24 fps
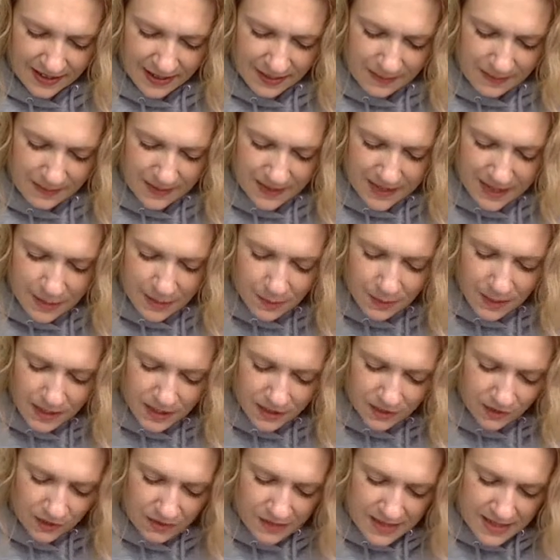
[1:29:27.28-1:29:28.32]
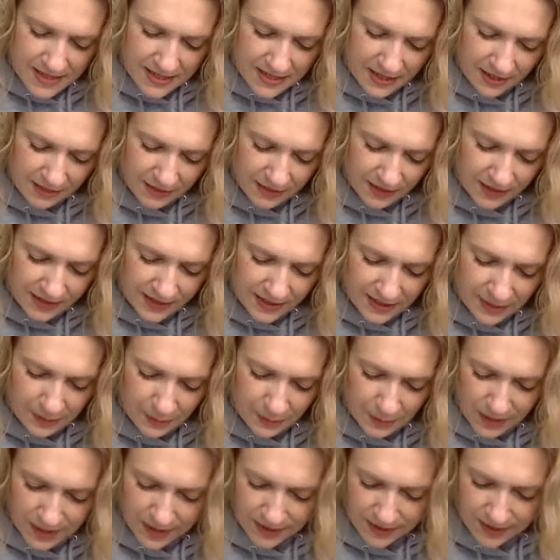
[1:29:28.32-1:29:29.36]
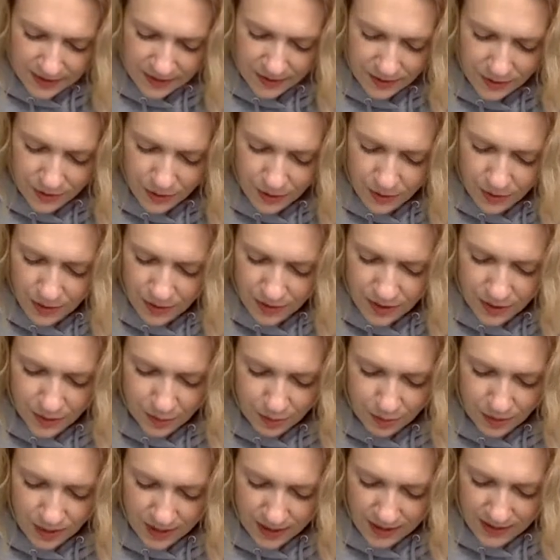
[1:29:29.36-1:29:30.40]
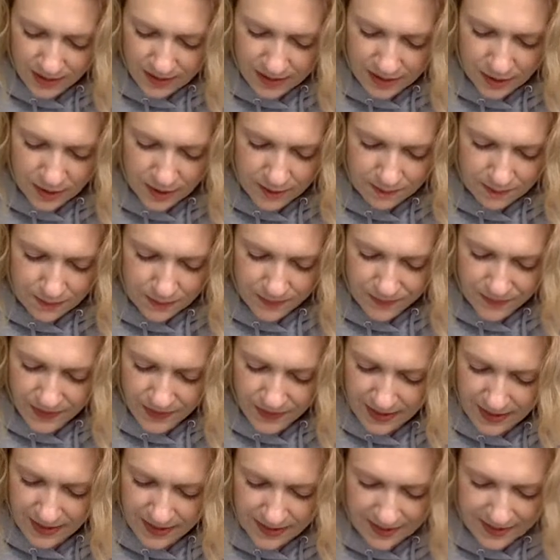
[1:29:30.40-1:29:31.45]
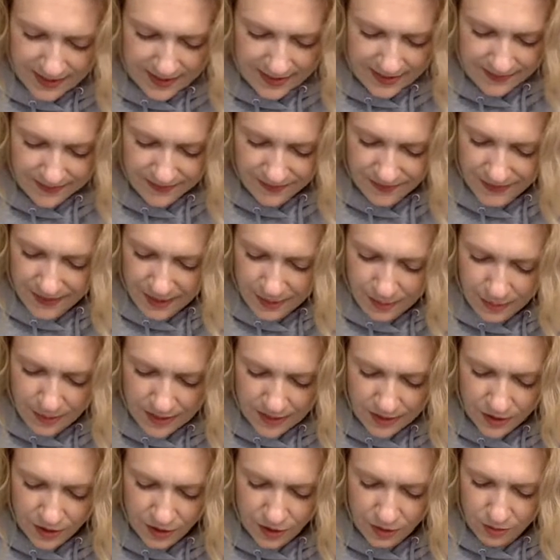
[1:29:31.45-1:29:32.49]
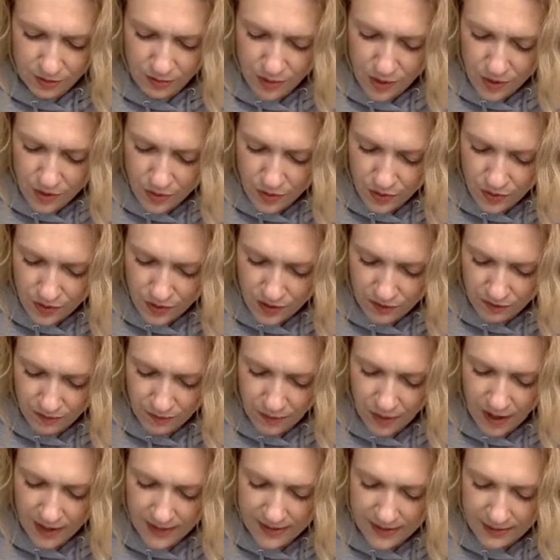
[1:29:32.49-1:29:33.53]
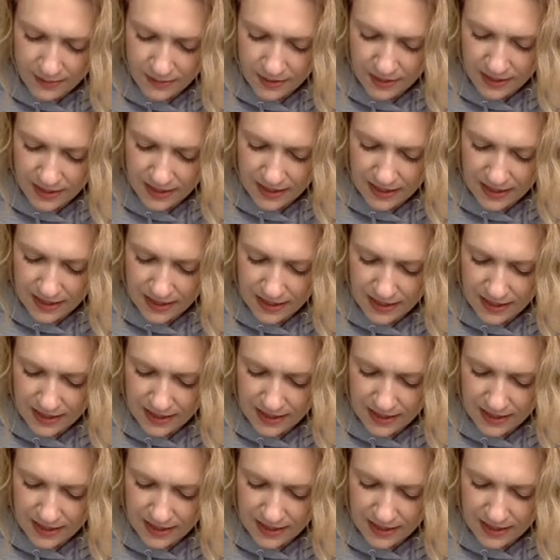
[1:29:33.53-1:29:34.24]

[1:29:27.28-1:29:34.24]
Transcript: But this piece for me definitely speaks to spring. It's, it, it speaks to growth, of possibility,